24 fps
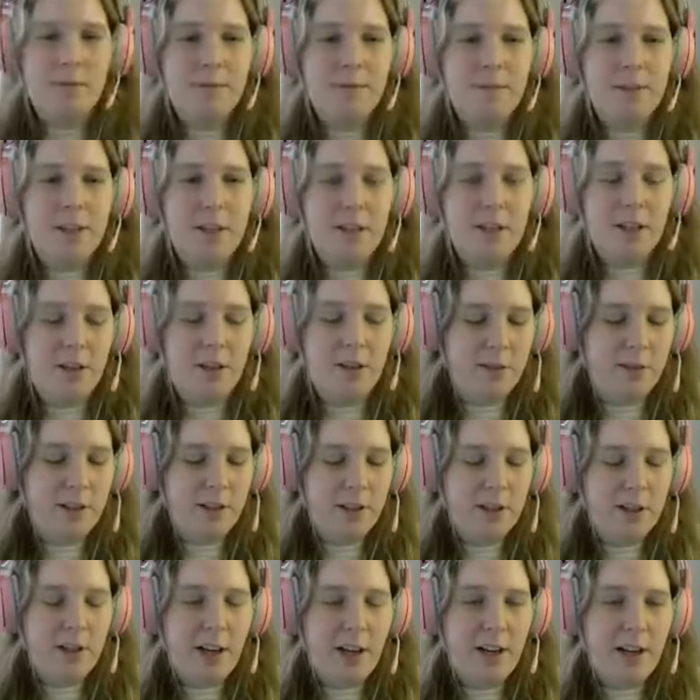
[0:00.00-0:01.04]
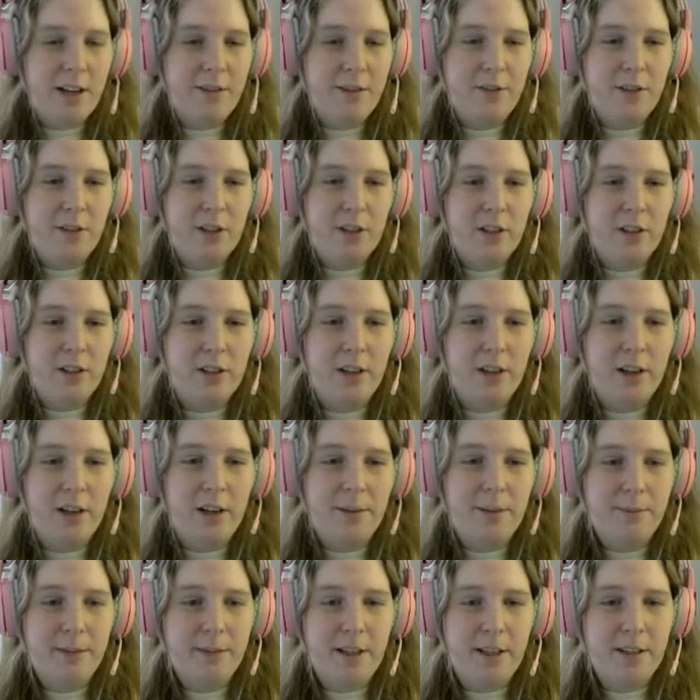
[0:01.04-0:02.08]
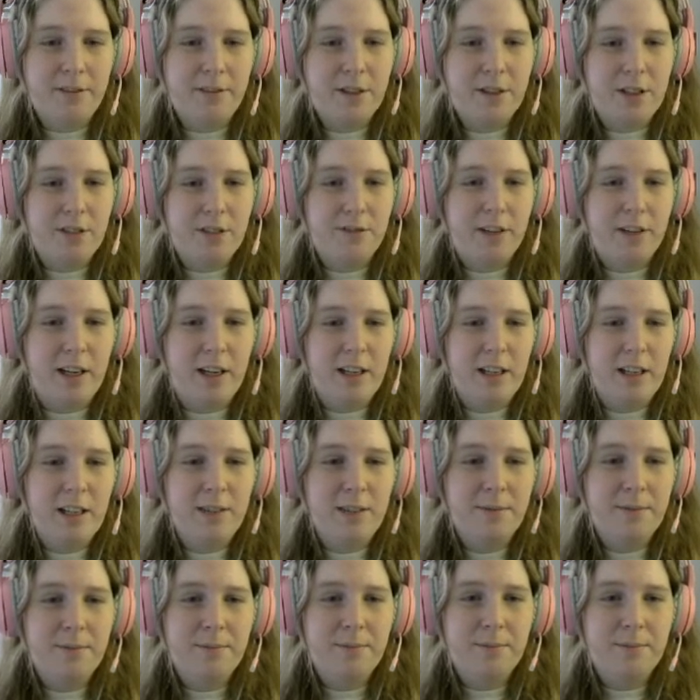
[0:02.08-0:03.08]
So once you have your gifts ready,